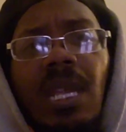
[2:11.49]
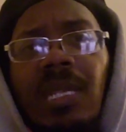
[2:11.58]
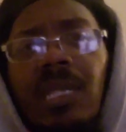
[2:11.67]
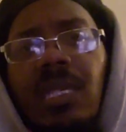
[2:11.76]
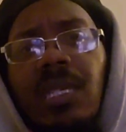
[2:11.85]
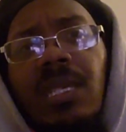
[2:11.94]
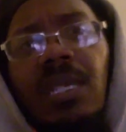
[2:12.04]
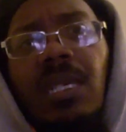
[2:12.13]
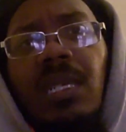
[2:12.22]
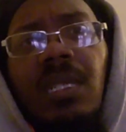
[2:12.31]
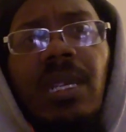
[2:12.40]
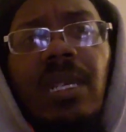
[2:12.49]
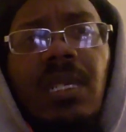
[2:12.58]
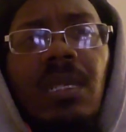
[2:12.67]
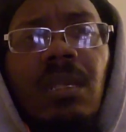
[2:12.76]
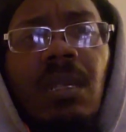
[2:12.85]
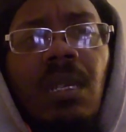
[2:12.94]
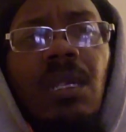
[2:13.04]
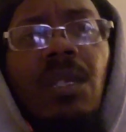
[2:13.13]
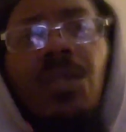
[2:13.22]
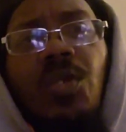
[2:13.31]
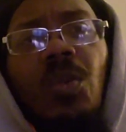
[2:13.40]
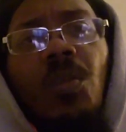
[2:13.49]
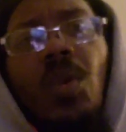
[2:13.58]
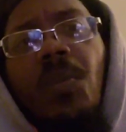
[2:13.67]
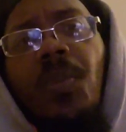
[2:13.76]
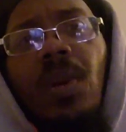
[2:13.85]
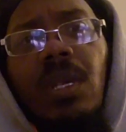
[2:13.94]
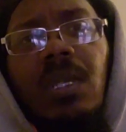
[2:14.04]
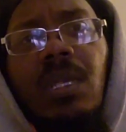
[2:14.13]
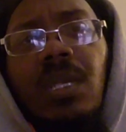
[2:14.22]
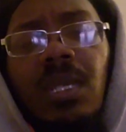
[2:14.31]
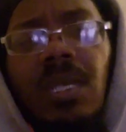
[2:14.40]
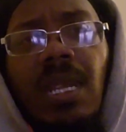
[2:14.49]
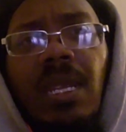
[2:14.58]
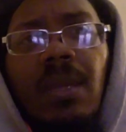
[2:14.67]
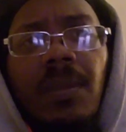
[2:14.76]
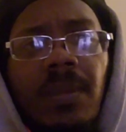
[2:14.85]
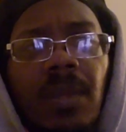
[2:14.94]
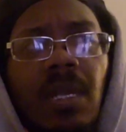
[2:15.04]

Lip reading: I just seen that it's 2 more parts to the same